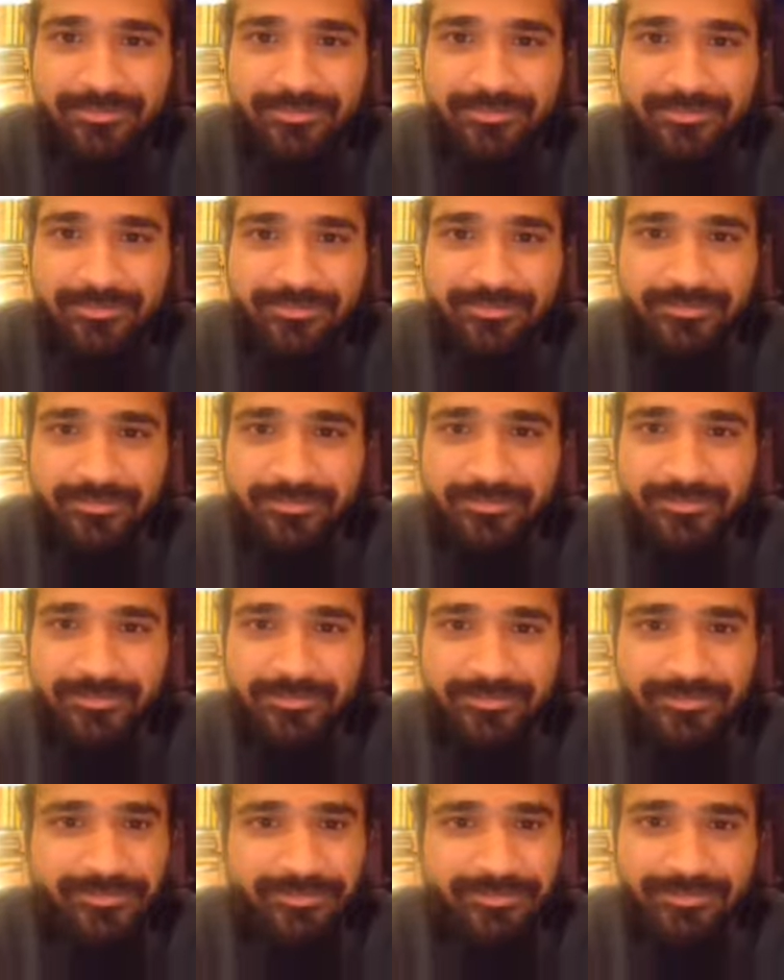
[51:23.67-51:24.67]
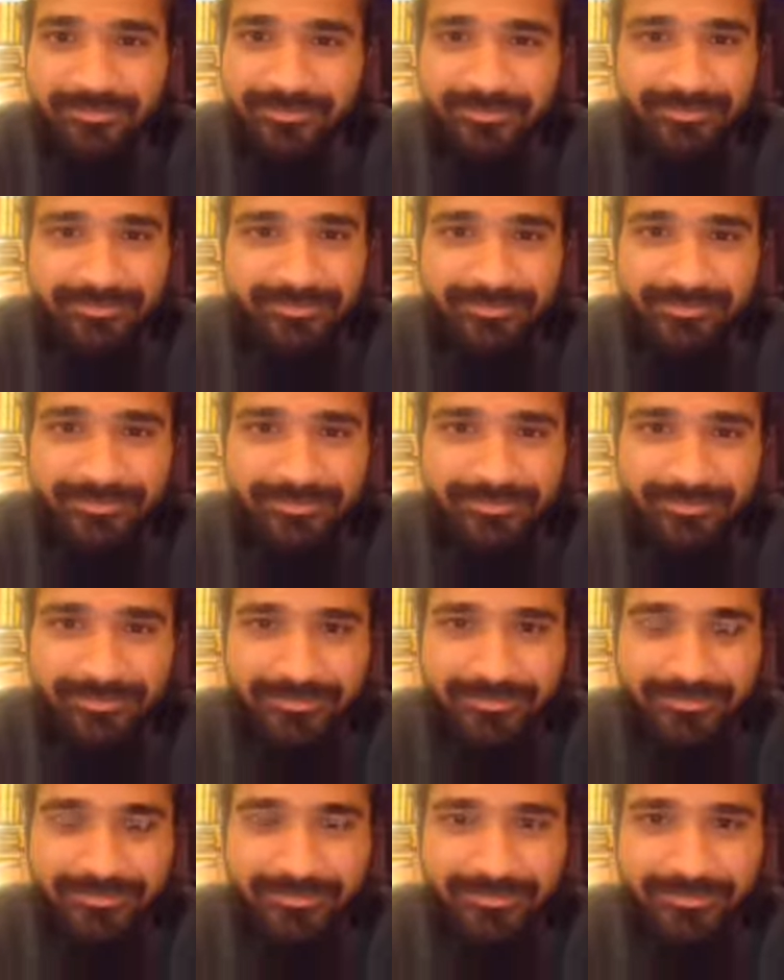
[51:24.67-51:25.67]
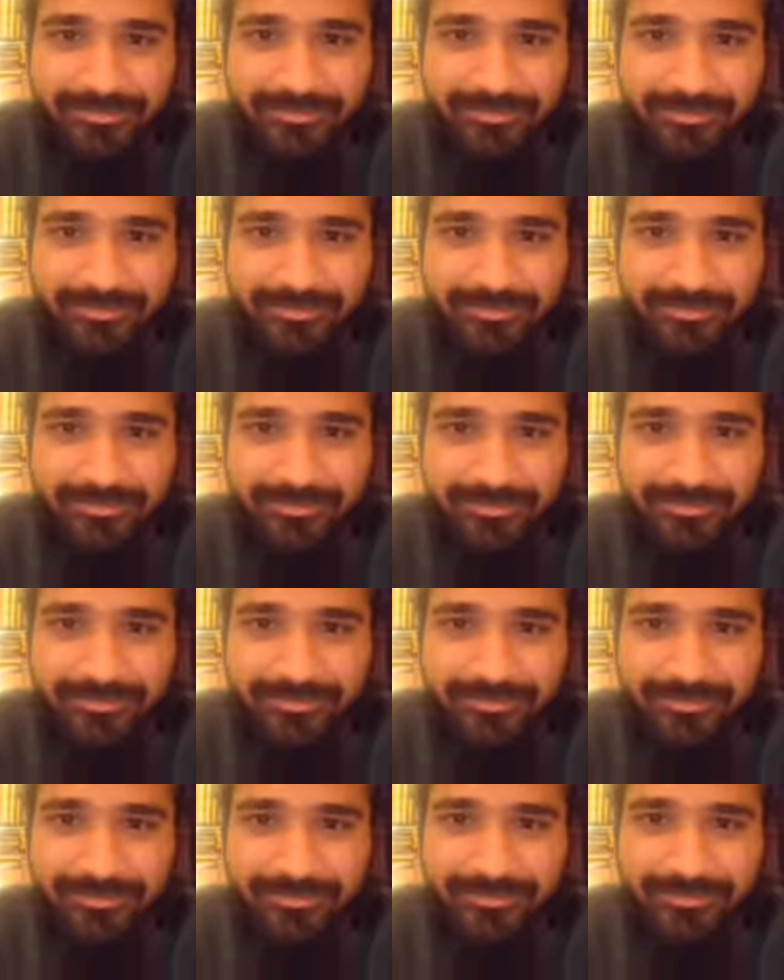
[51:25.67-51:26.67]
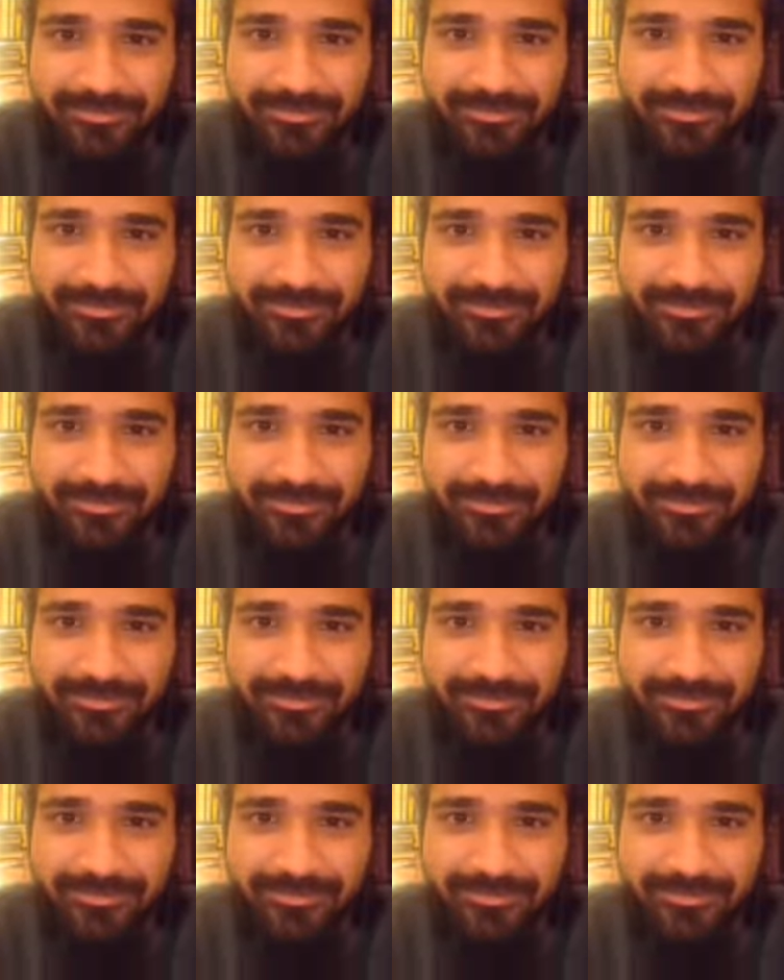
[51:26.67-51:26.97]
(not speaking)